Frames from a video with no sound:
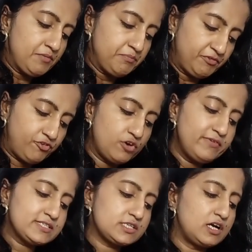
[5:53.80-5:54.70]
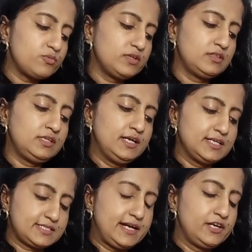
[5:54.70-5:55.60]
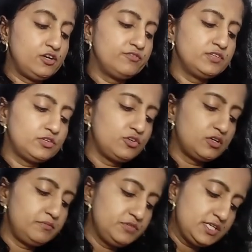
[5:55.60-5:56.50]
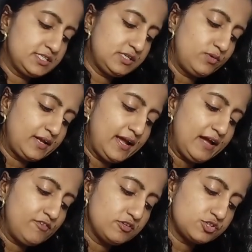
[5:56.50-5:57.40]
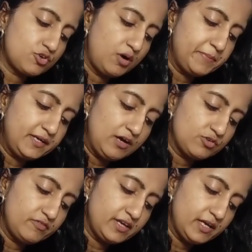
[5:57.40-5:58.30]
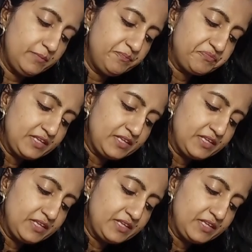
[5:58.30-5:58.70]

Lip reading: before we start with the understanding of the theorem, just see what I have also copied down over here.